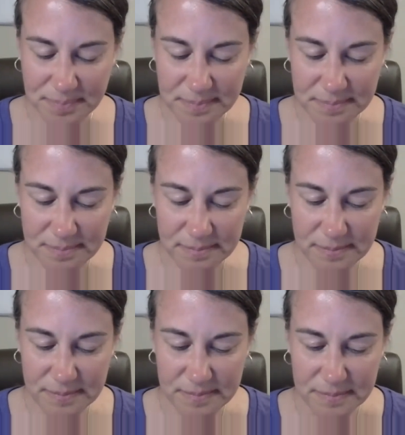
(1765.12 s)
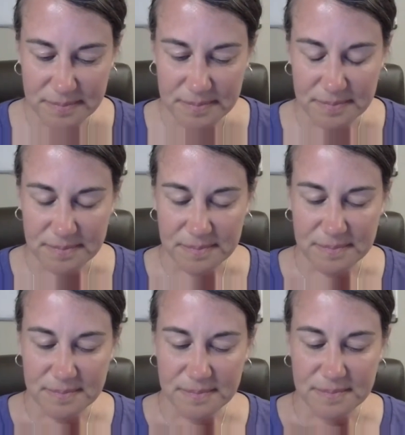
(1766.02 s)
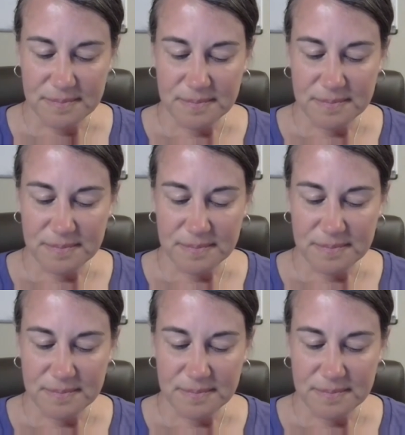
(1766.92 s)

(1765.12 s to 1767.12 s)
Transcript: (no one is talking)